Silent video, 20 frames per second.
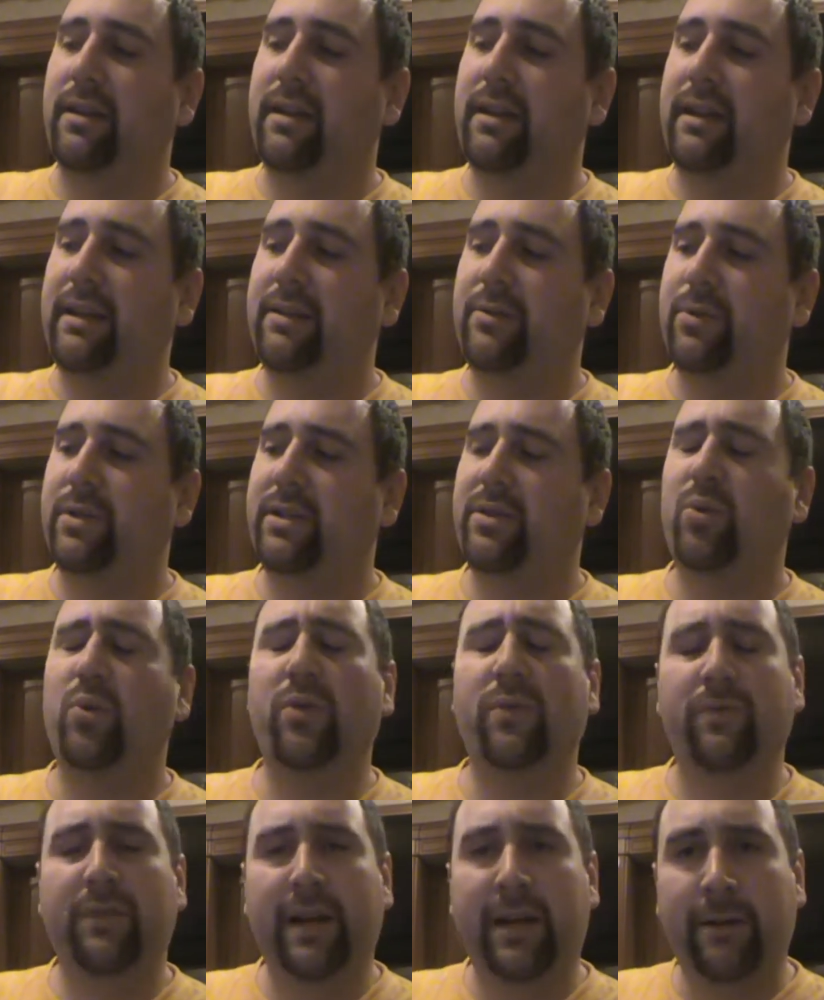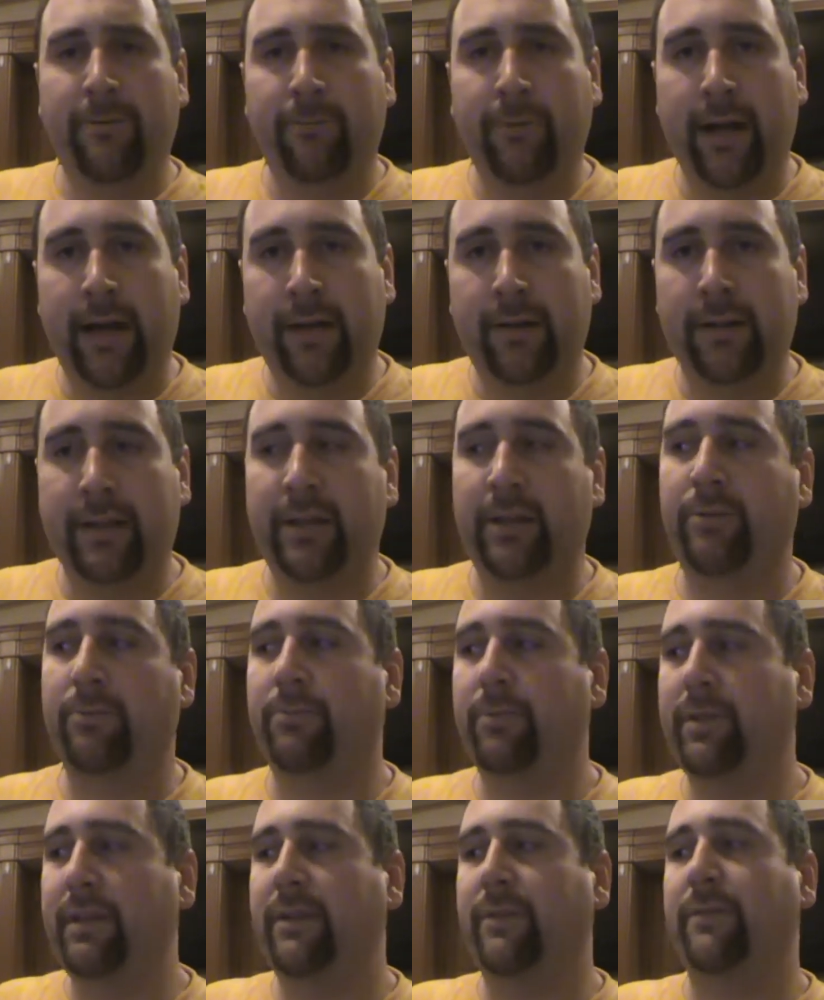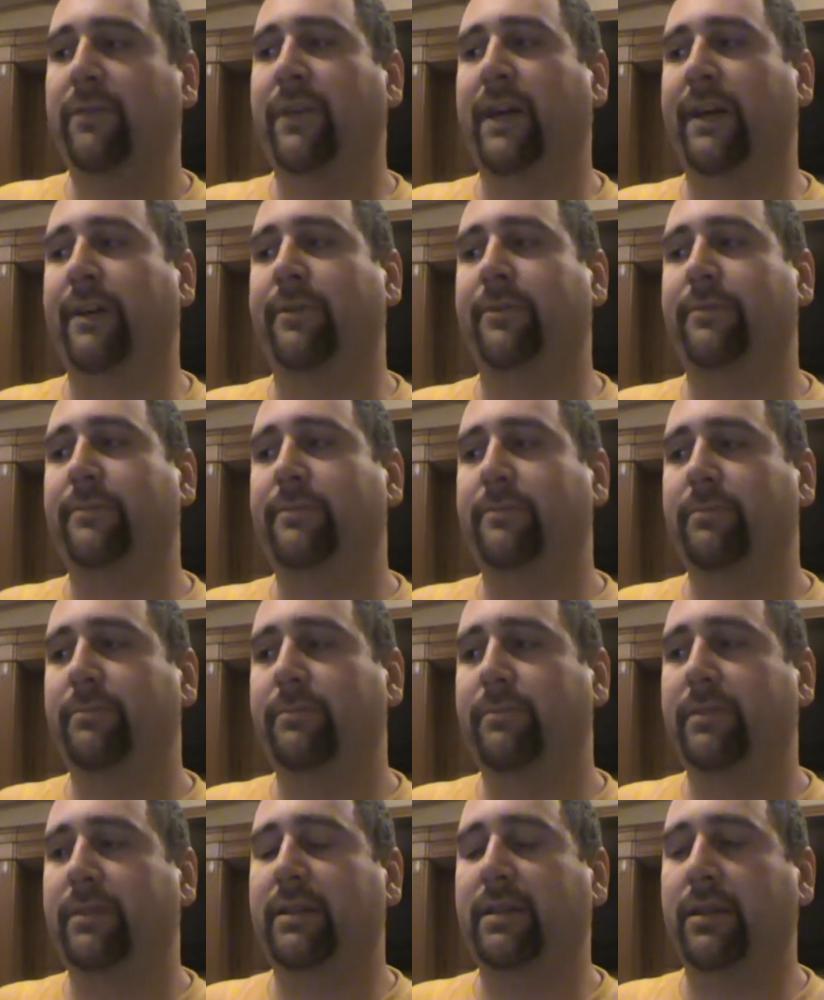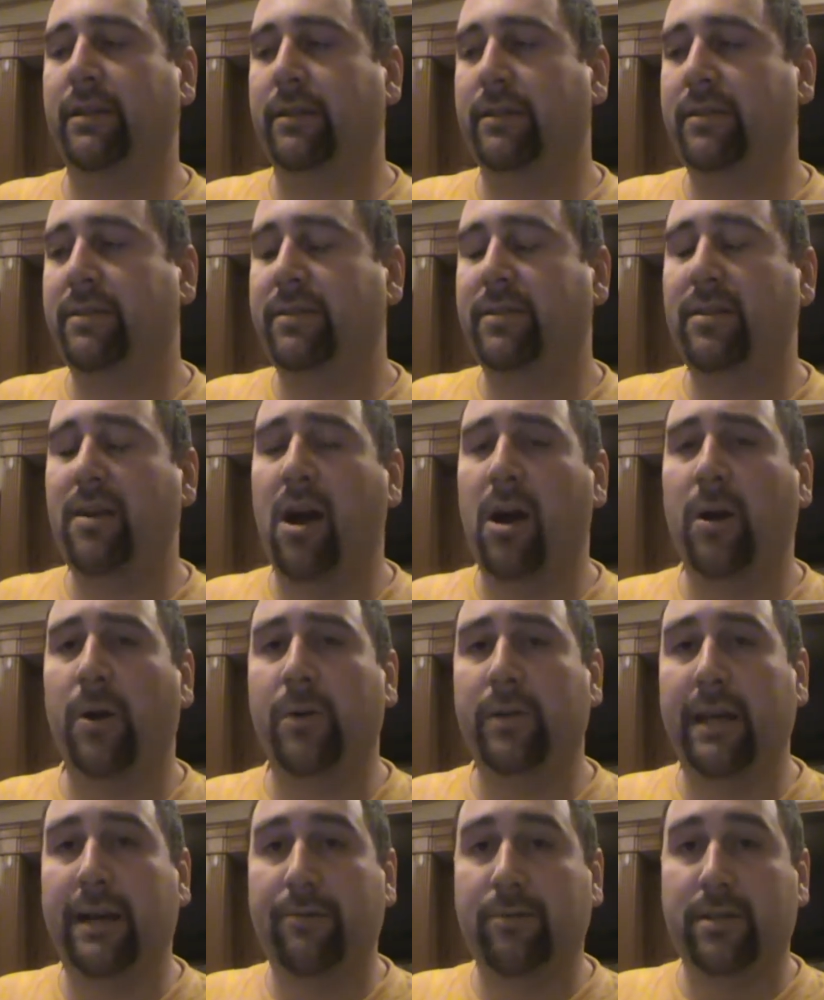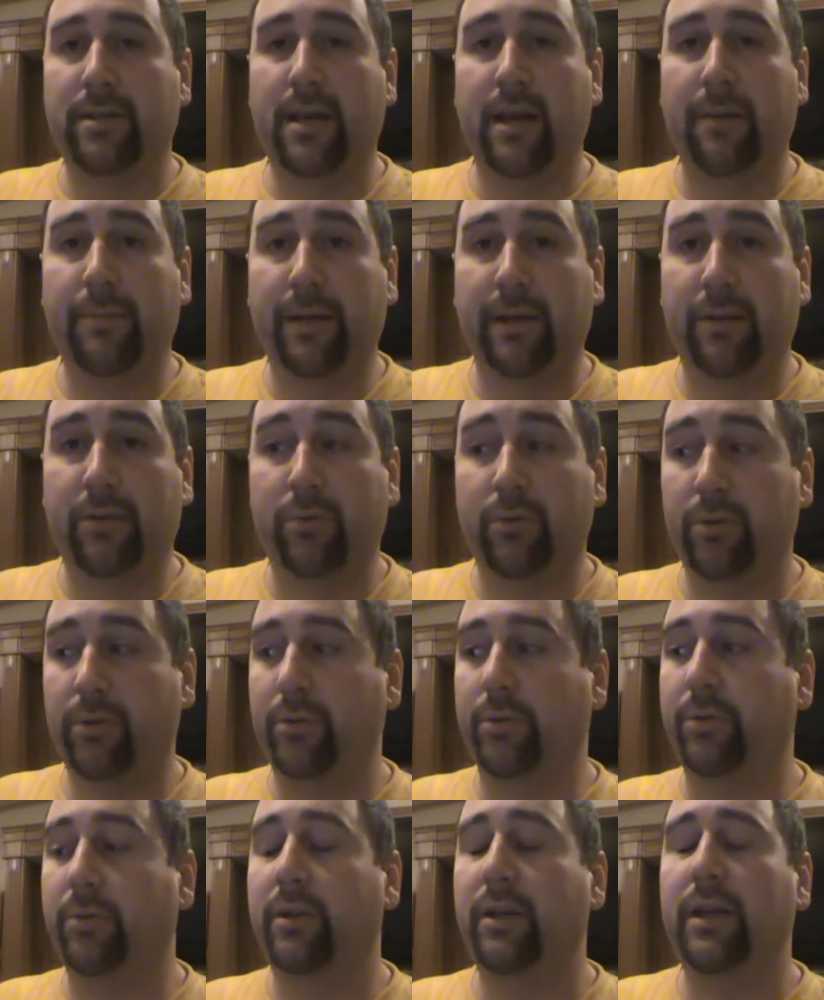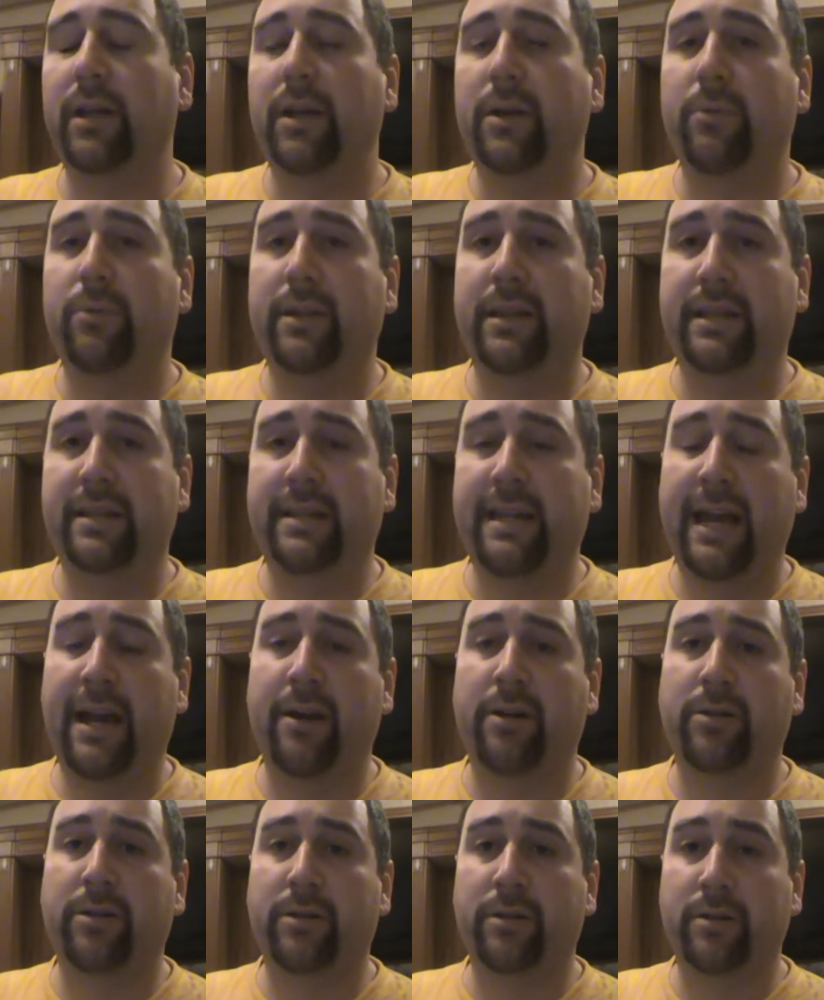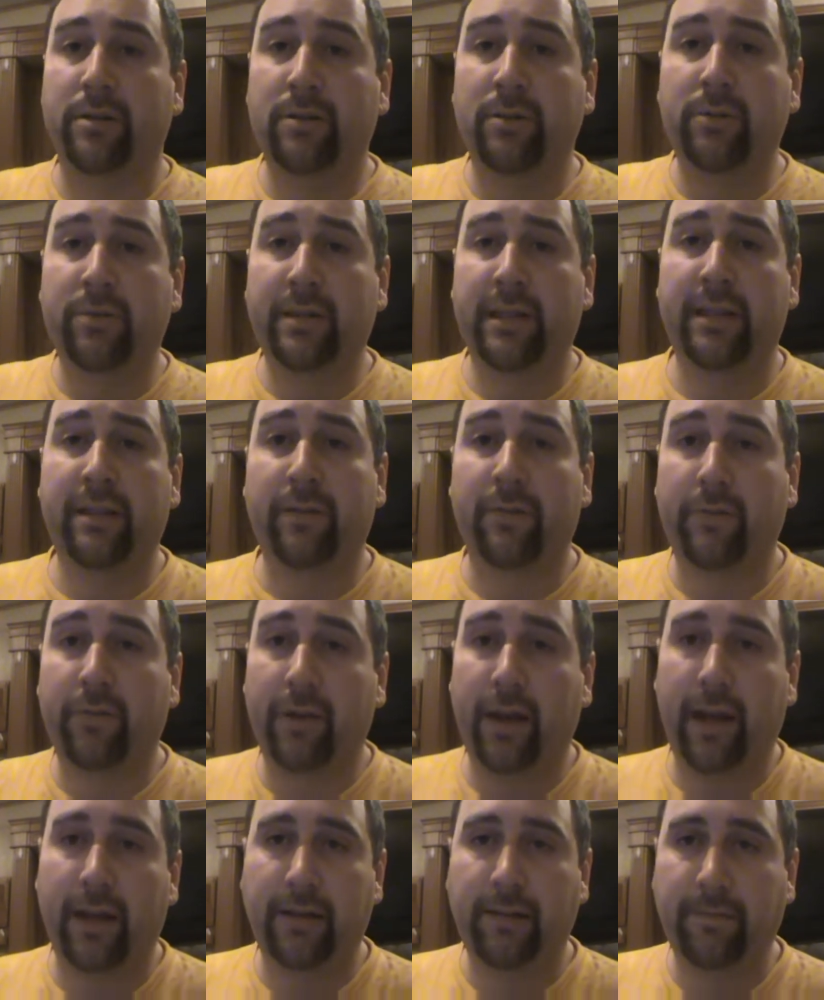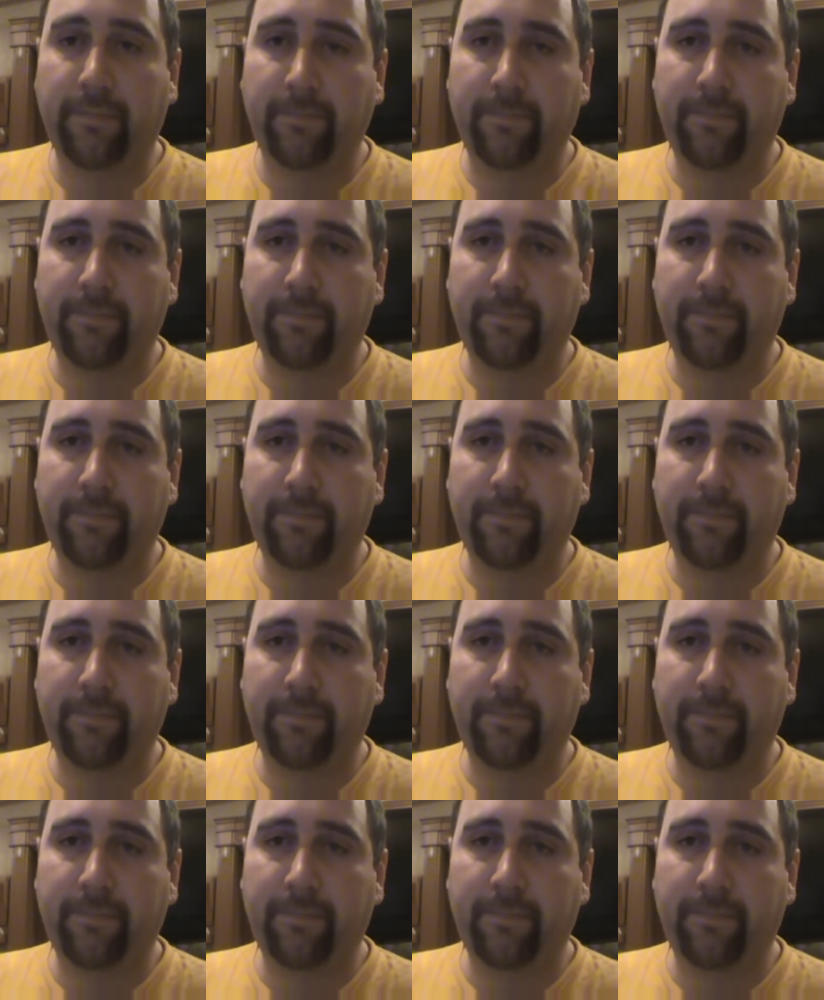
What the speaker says: it was told very well, and you really felt the sorrow that was coming through with these characters losing their friend.